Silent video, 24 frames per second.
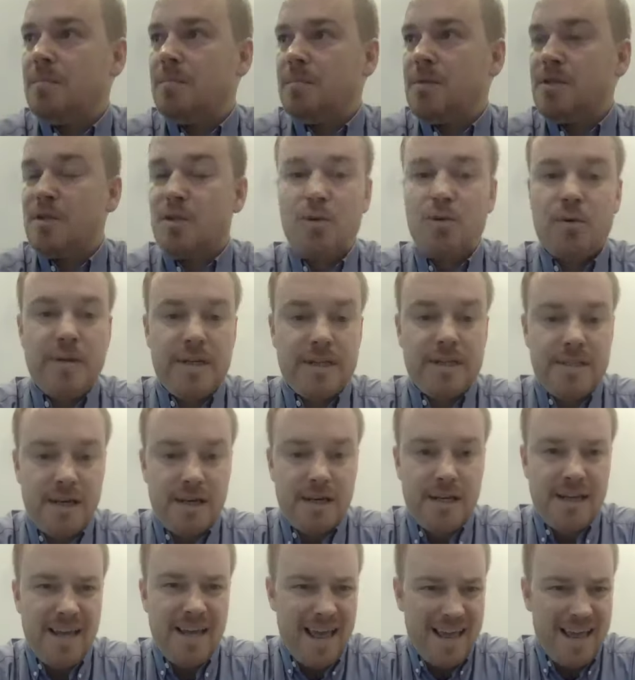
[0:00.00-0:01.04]

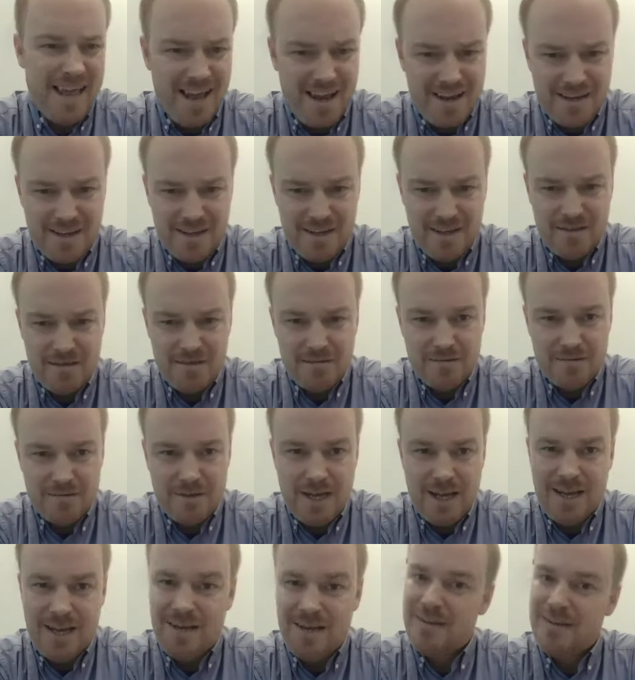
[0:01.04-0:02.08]
storytelling AI.
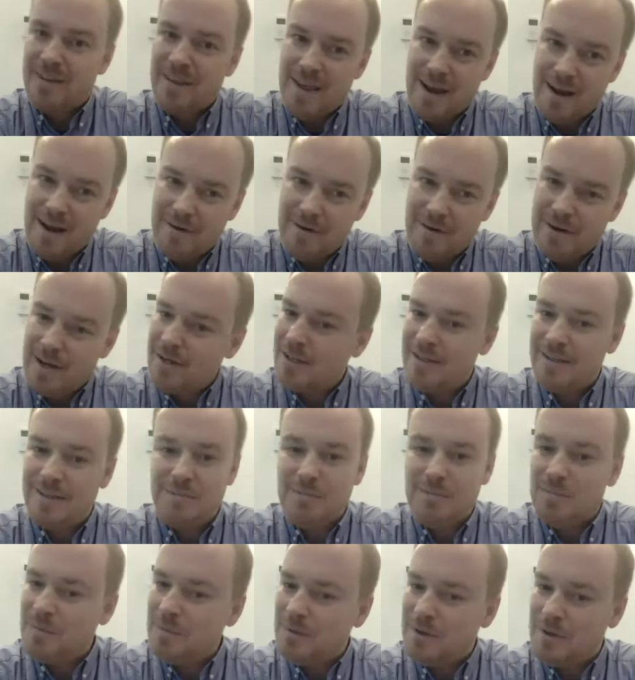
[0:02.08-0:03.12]
And there I'm going
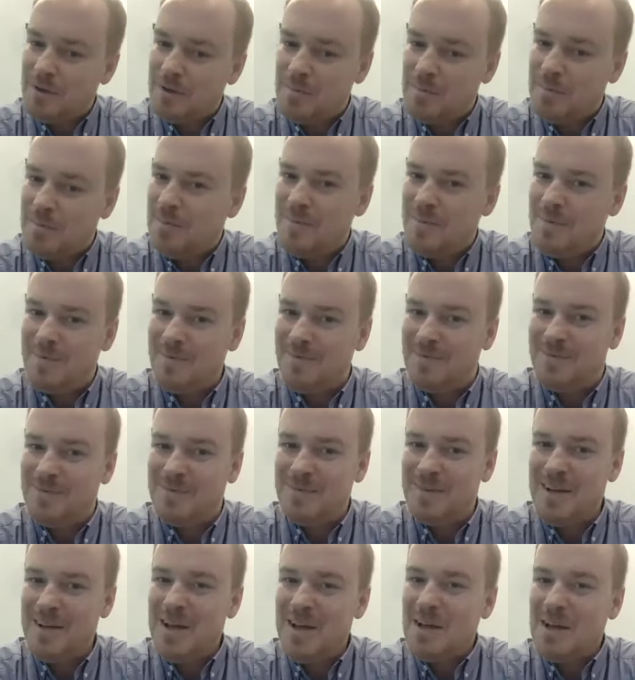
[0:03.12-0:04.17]

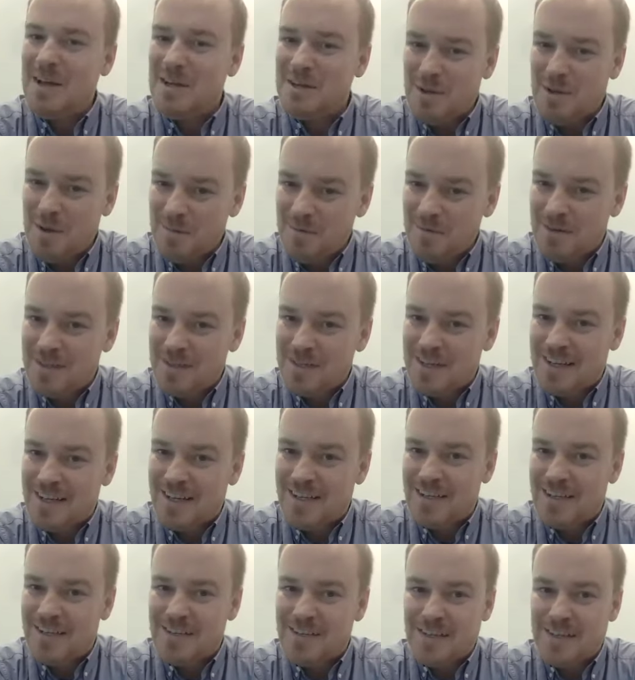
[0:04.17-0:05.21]
to stop for a
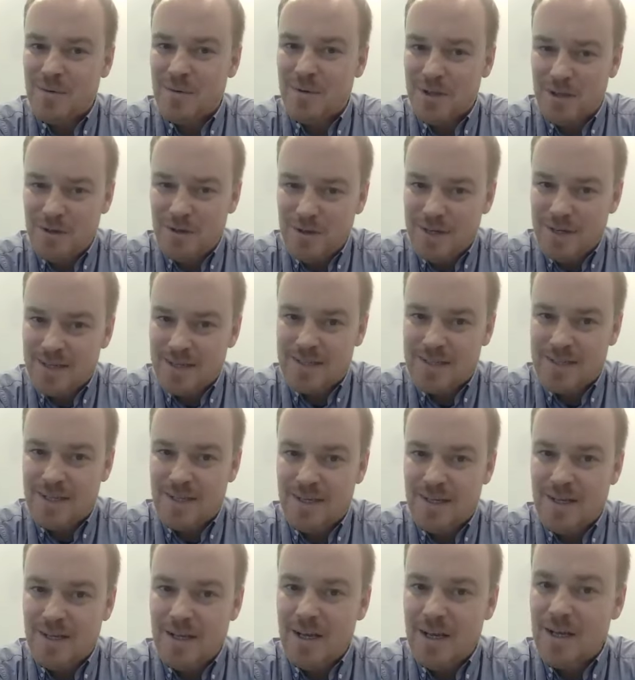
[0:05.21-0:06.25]
second and see what you guys think.
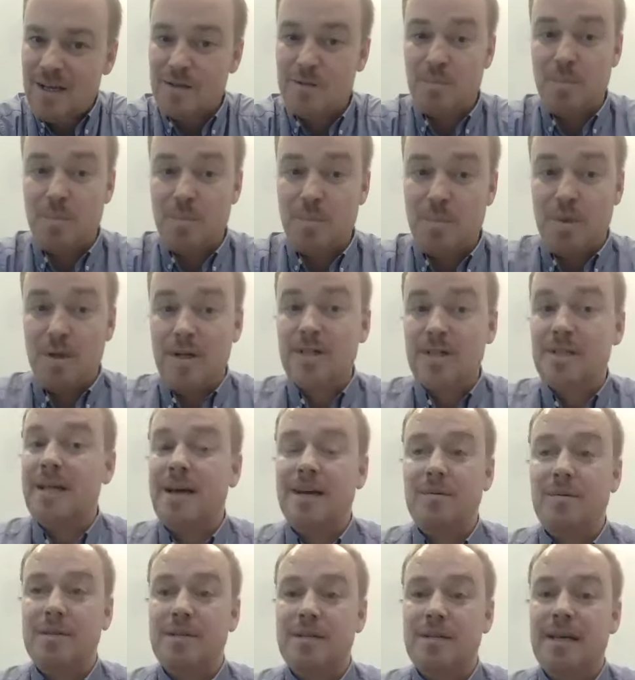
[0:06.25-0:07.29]
Because personally,
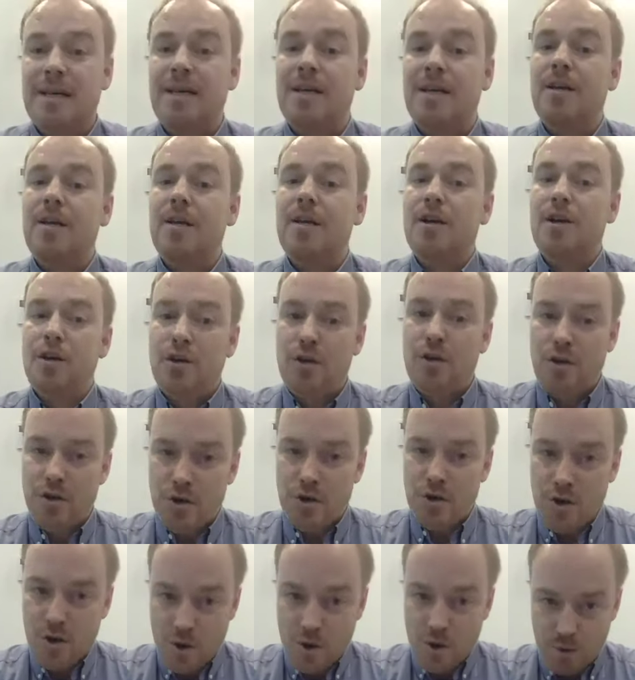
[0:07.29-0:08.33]
I would say
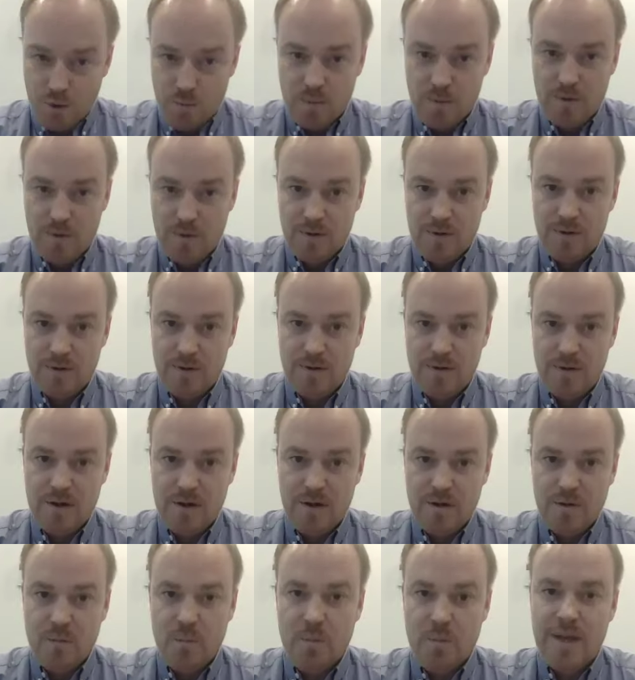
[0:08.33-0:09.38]
no.
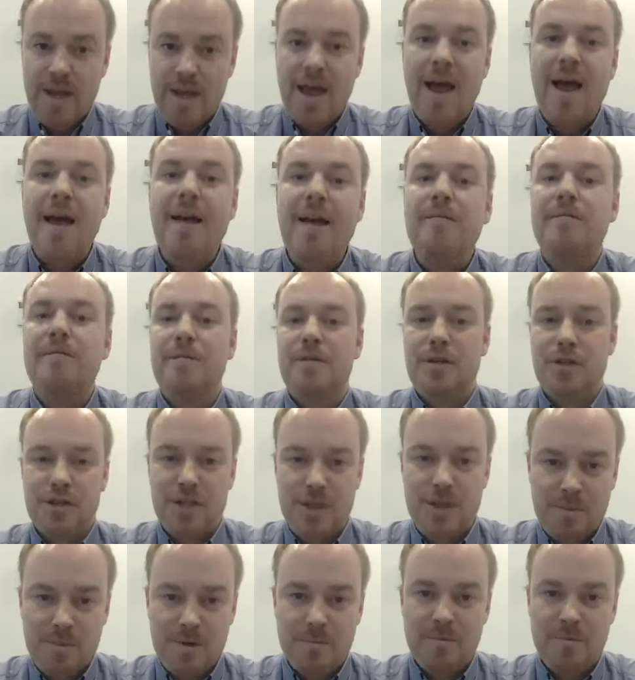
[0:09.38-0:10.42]
We have
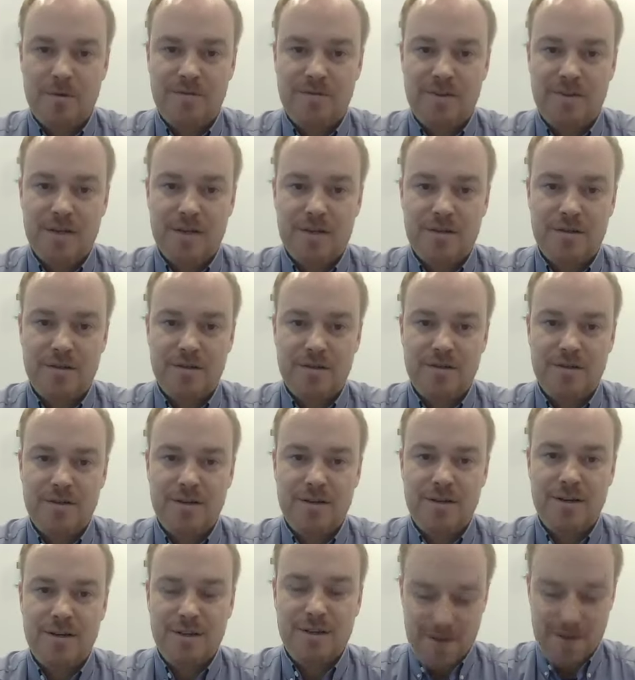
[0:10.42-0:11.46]
shipping professionals
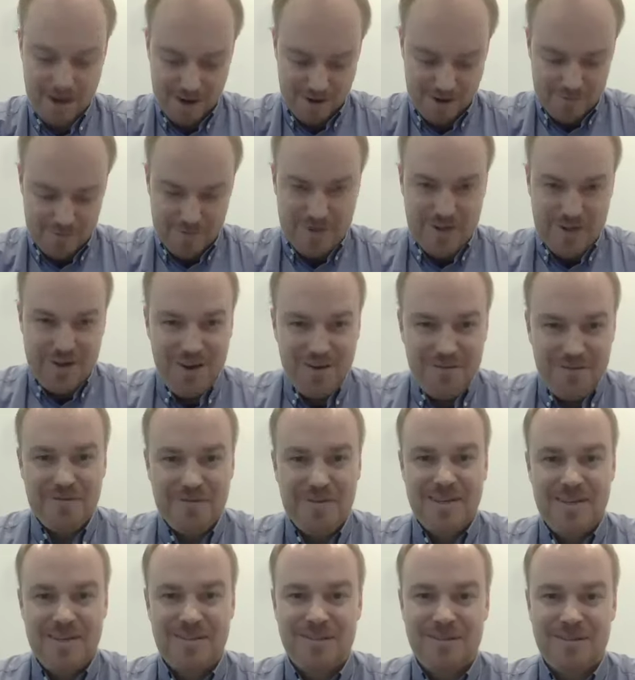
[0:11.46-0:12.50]
that have gut
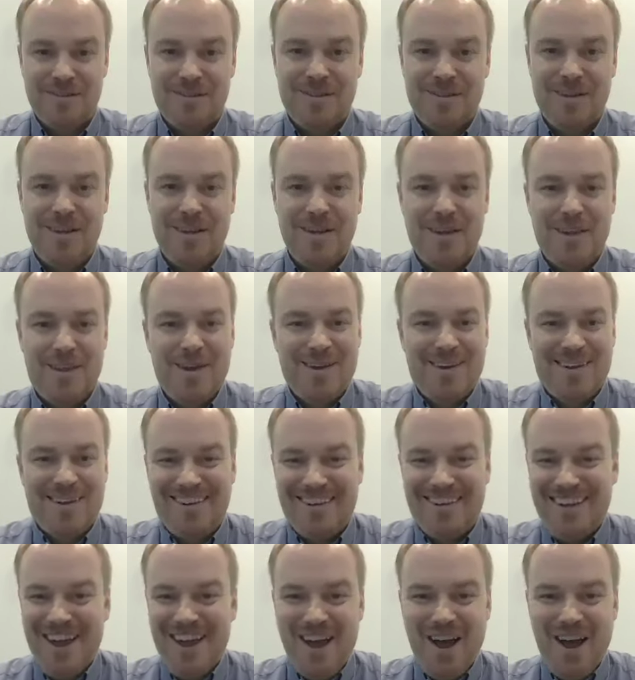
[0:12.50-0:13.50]
feels, that